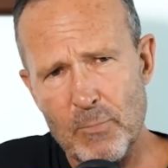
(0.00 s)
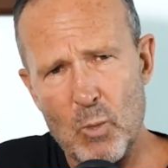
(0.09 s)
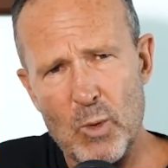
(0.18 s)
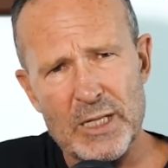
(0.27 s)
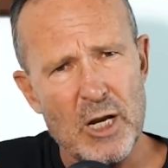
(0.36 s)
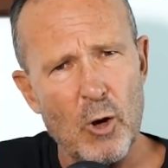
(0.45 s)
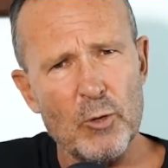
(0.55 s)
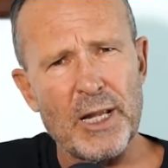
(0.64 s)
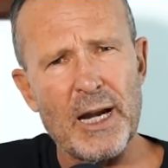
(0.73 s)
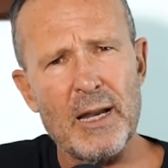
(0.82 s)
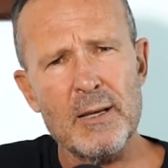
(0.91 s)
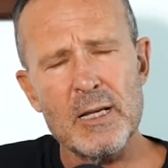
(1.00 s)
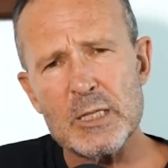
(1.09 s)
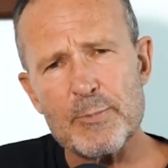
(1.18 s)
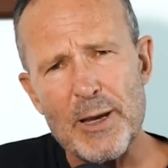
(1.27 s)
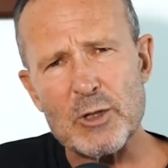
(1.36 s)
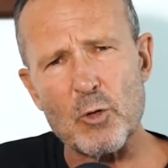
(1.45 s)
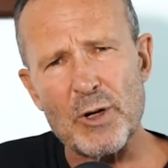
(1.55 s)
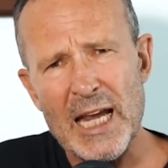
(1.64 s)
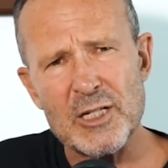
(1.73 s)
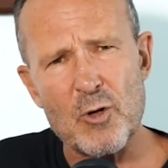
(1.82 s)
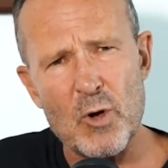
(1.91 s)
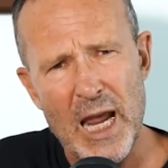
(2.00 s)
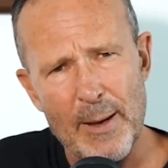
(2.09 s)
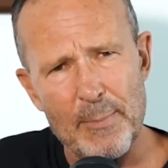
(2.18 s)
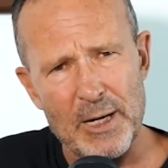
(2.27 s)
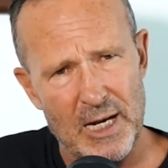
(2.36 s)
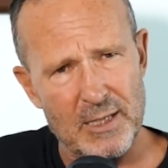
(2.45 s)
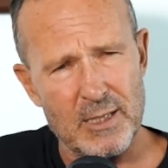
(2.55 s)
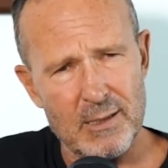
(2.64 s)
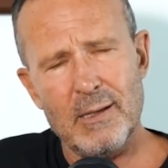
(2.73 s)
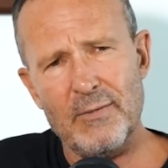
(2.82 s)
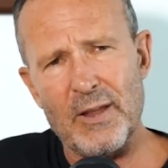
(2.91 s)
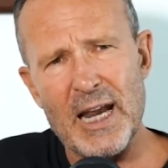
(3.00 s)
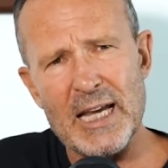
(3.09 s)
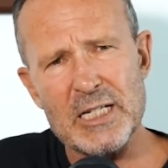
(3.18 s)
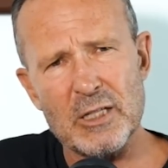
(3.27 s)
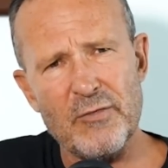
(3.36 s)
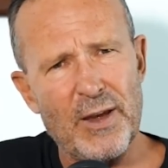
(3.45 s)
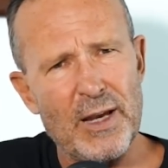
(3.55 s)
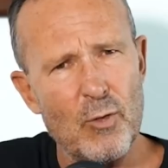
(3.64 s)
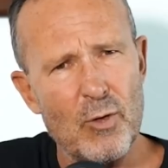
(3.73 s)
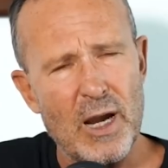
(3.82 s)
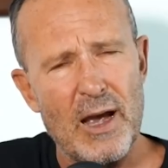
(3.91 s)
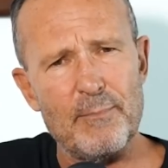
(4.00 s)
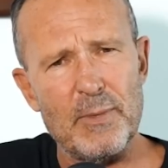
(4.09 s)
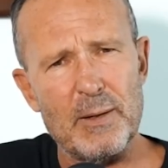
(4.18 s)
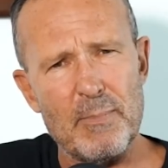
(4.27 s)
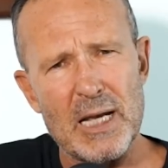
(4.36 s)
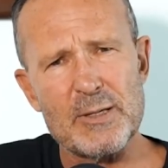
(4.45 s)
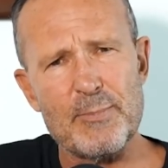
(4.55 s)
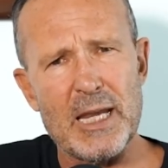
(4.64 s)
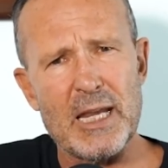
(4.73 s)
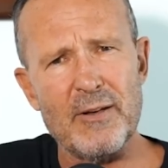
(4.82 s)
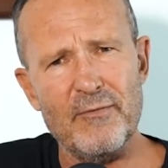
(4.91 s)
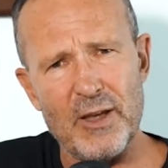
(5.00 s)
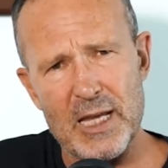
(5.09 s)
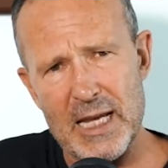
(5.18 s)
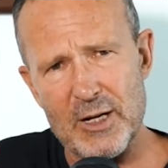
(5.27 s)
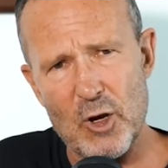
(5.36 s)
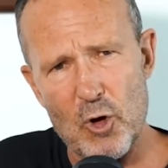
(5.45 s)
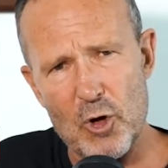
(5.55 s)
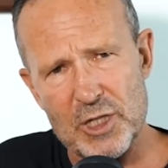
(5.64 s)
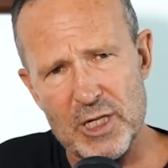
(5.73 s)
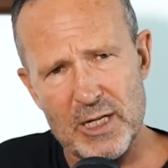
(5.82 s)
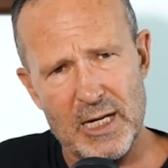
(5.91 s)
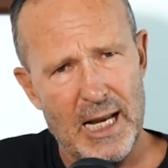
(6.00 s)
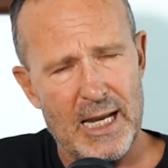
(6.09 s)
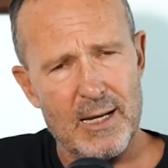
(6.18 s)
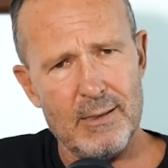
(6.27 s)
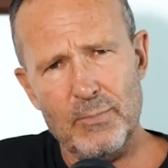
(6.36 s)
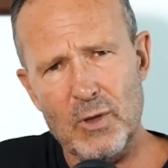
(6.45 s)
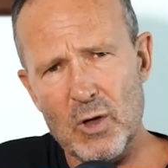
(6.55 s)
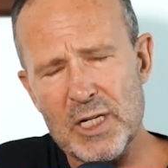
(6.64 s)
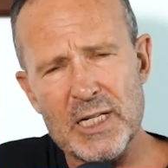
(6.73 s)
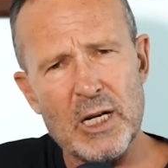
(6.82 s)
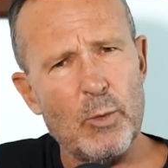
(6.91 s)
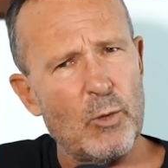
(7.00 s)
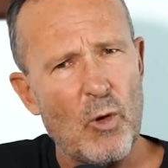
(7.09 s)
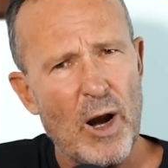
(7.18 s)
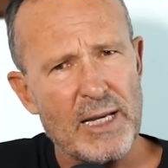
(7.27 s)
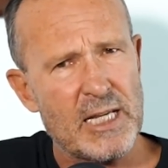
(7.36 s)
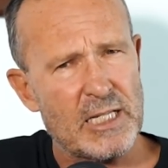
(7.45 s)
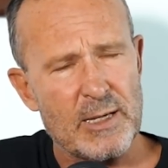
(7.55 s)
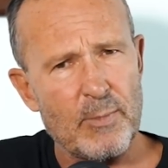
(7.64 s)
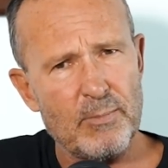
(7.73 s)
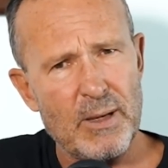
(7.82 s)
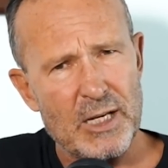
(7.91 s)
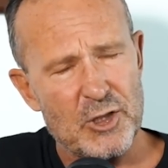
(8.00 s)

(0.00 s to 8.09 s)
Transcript: We're told that a special national cabinet of the nation's federal government must be convened urgently, not to deal with racism in